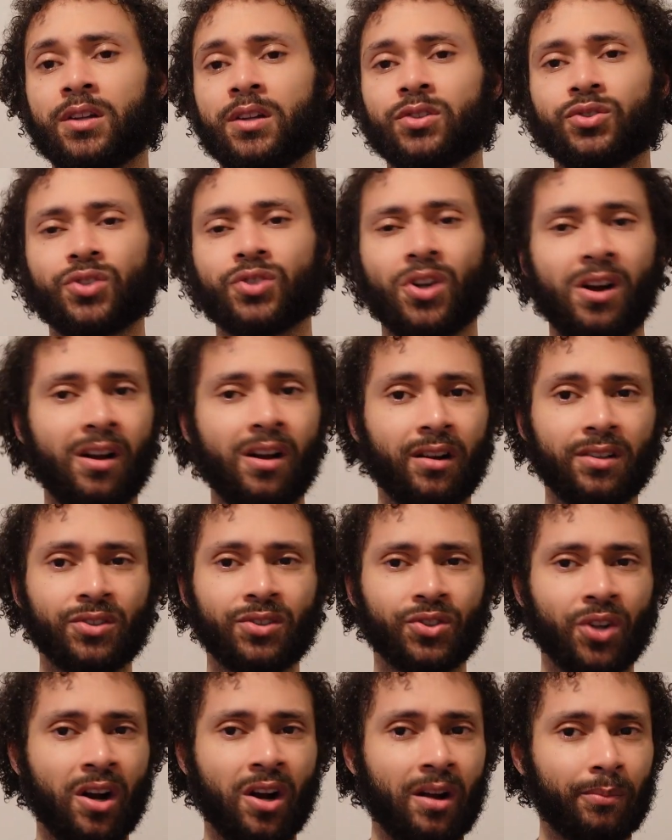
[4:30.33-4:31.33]

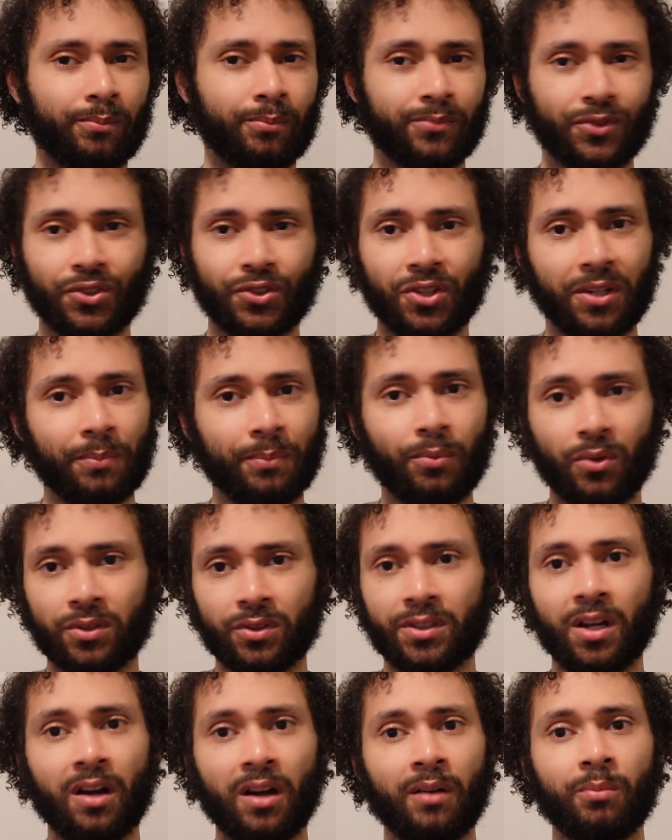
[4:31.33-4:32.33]
drop triple
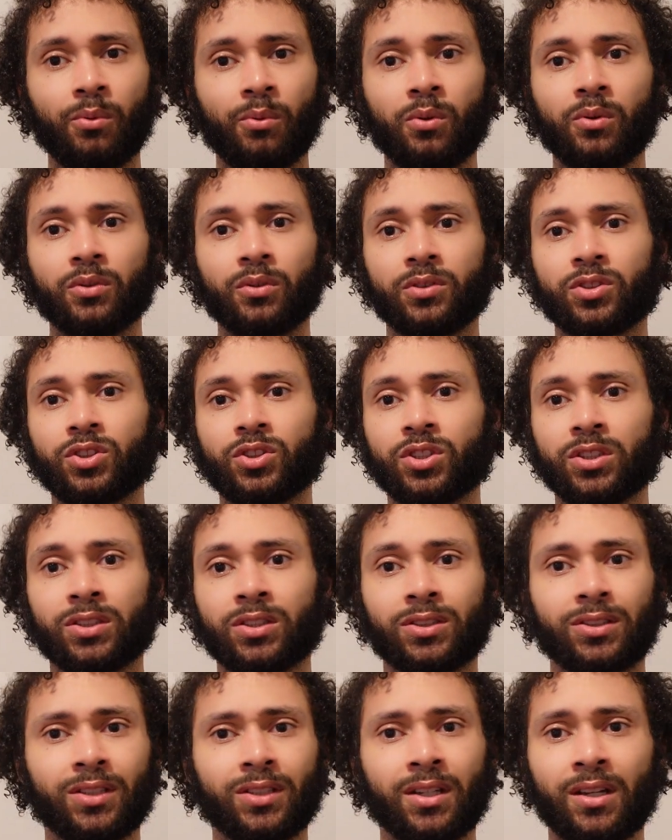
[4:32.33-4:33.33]
doubles,
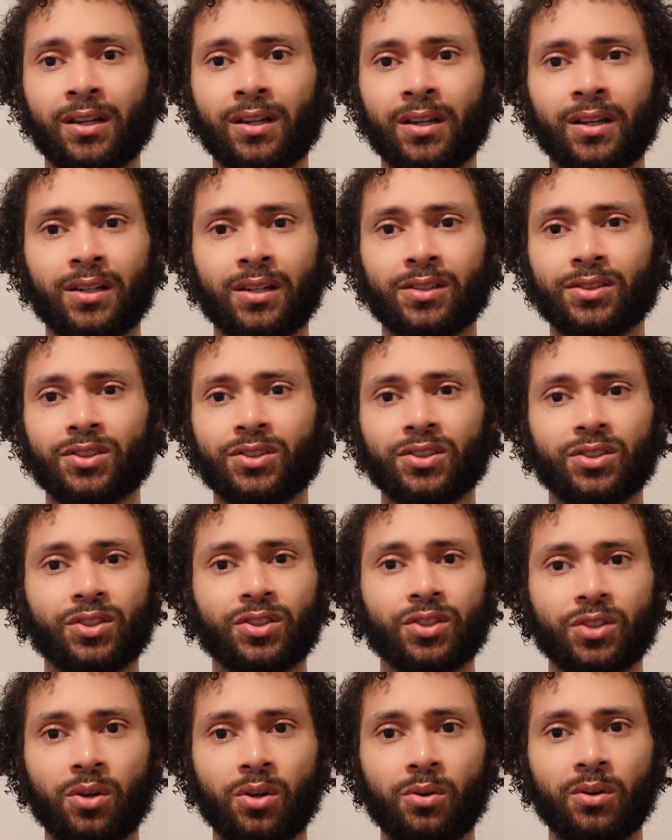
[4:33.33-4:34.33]
just
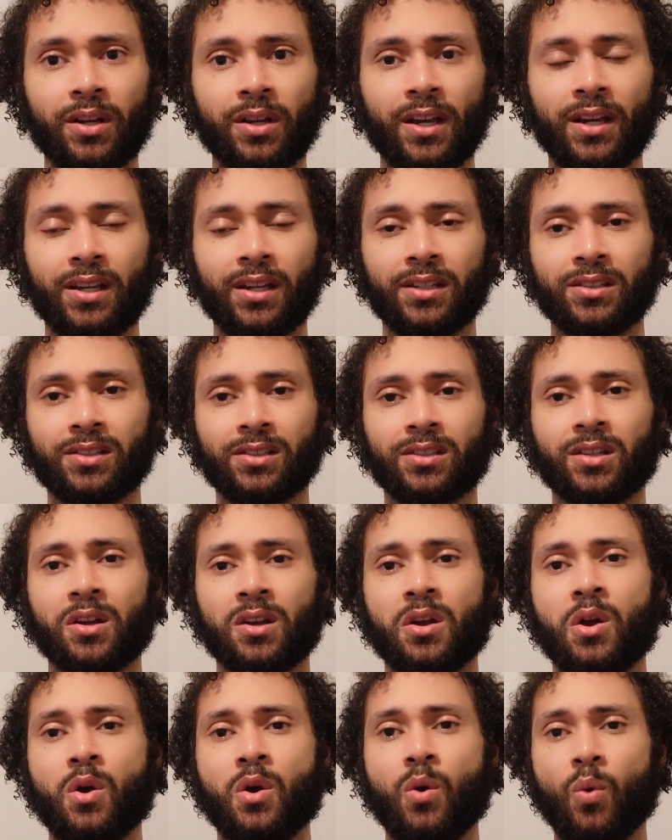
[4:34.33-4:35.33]
showcase
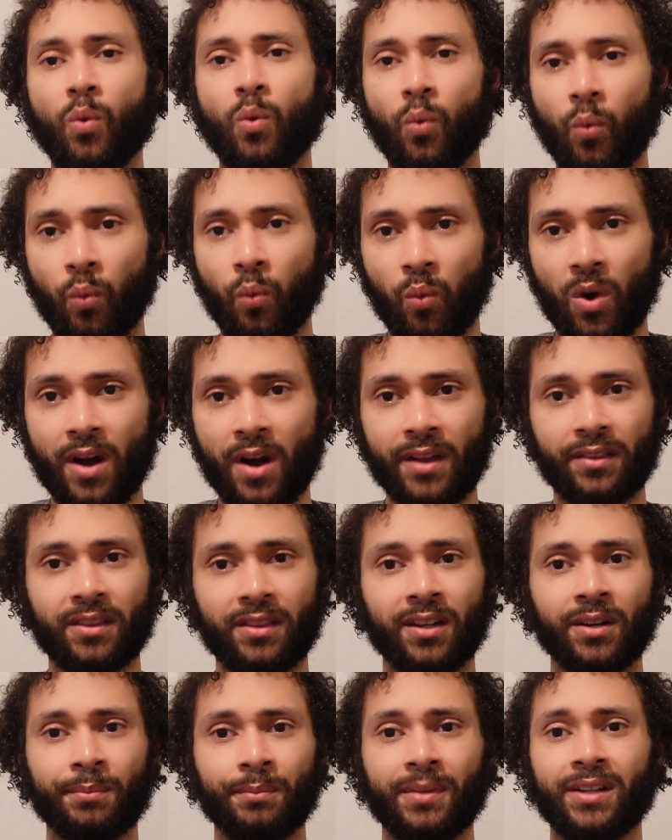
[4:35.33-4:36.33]
what
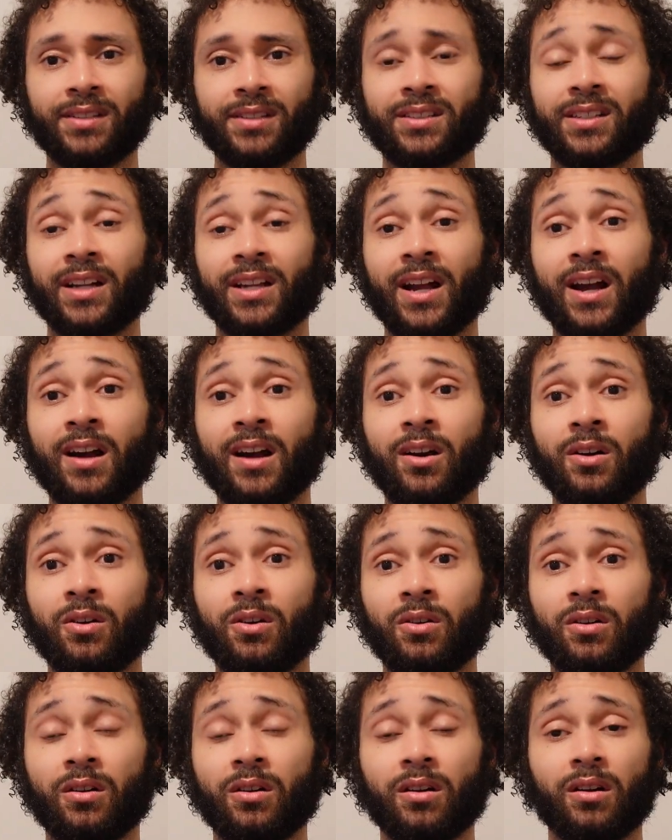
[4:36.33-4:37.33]
they're missing
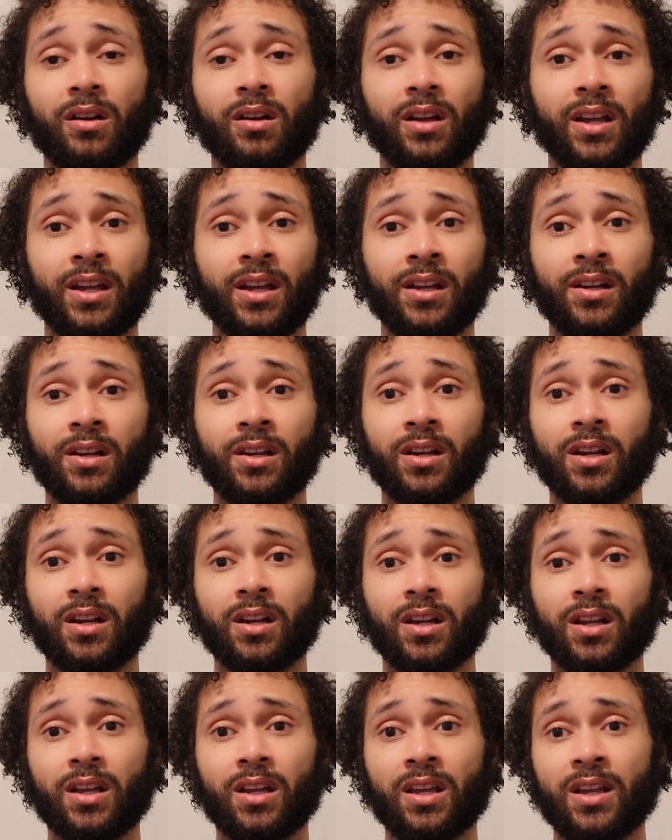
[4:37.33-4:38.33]
out, and
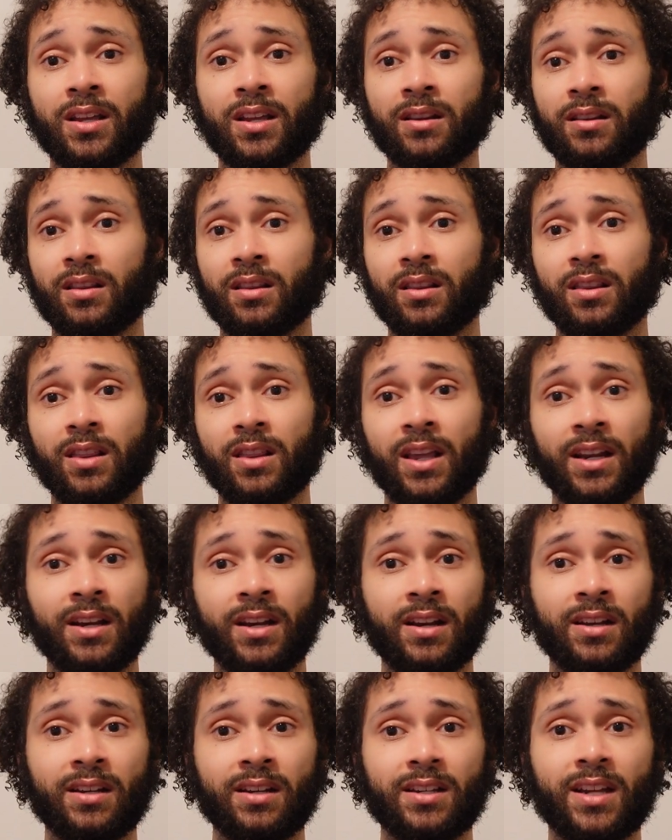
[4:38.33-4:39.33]
they
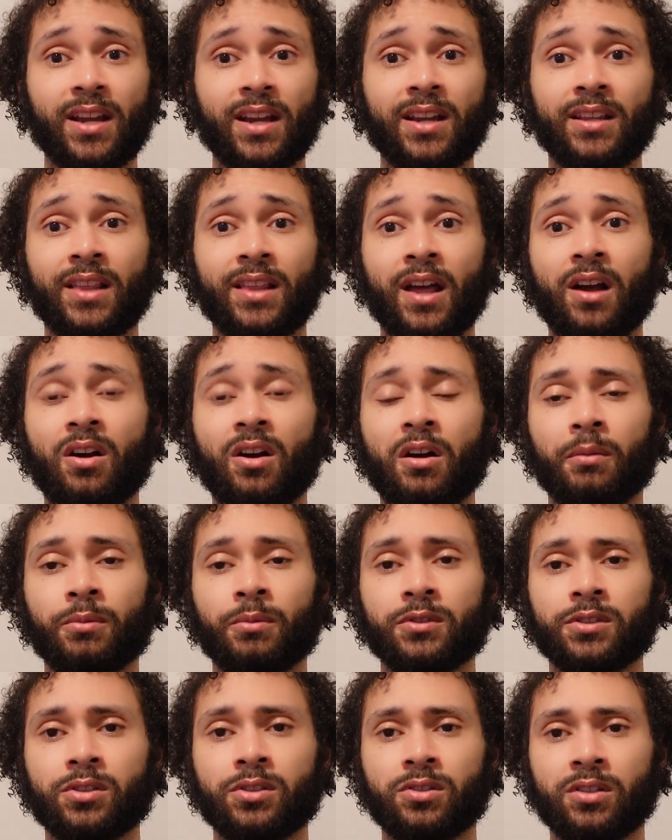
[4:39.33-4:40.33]
didn't take that
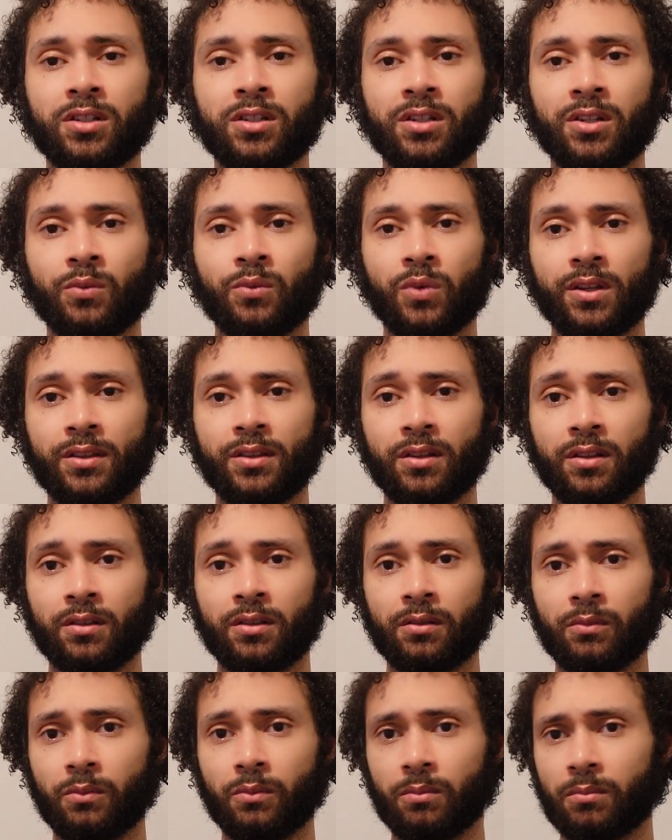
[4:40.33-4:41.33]
opportunity with
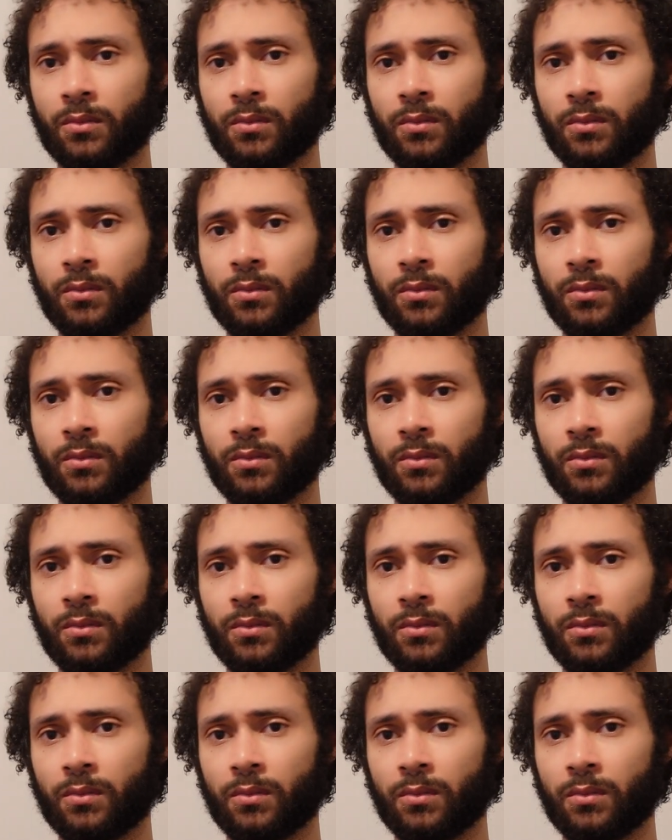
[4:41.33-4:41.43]
him.